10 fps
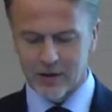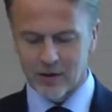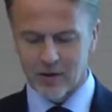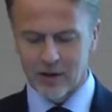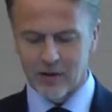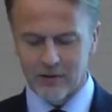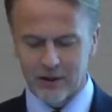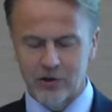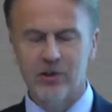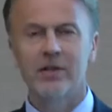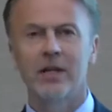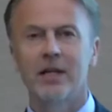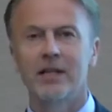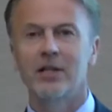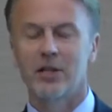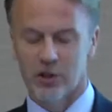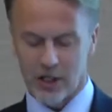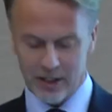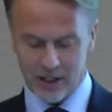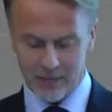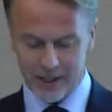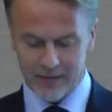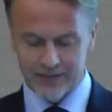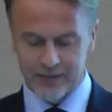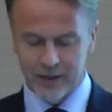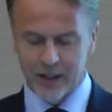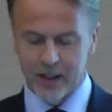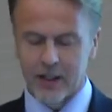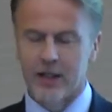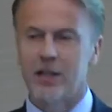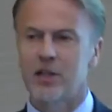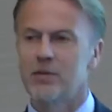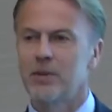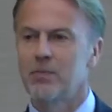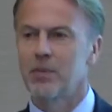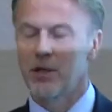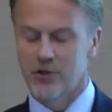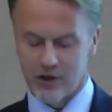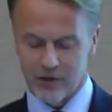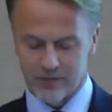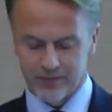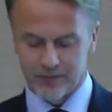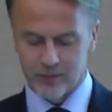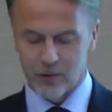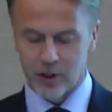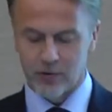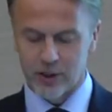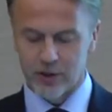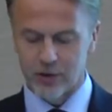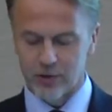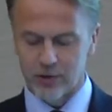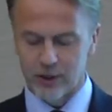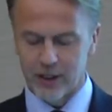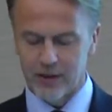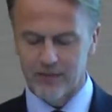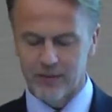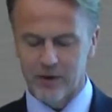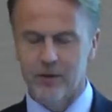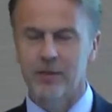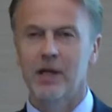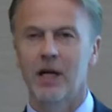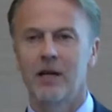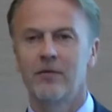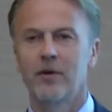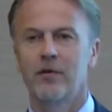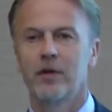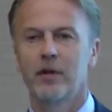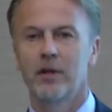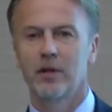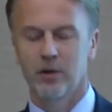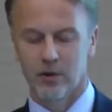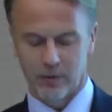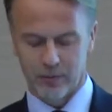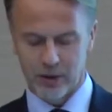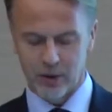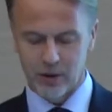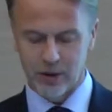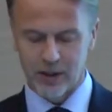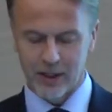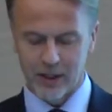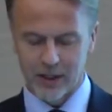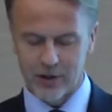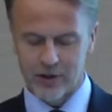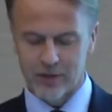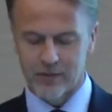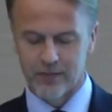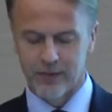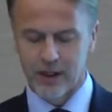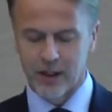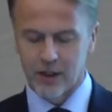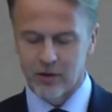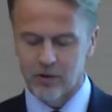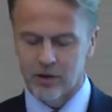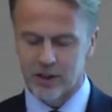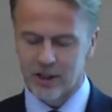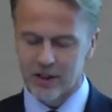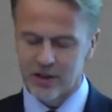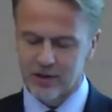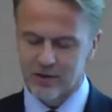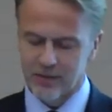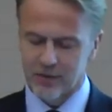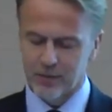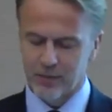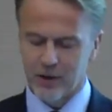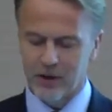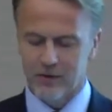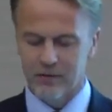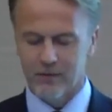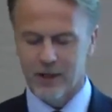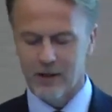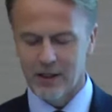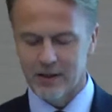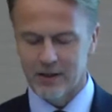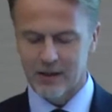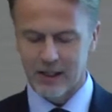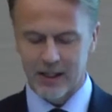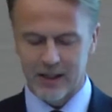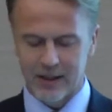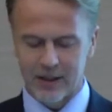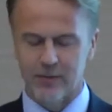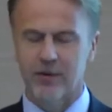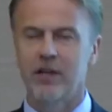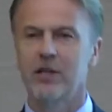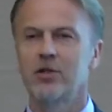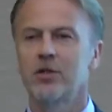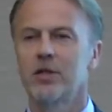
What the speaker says: Kolakovic, ladies and gentlemen, it is my pleasure to address you today on behalf of the European Union delegation to discuss the peer violence and its prevention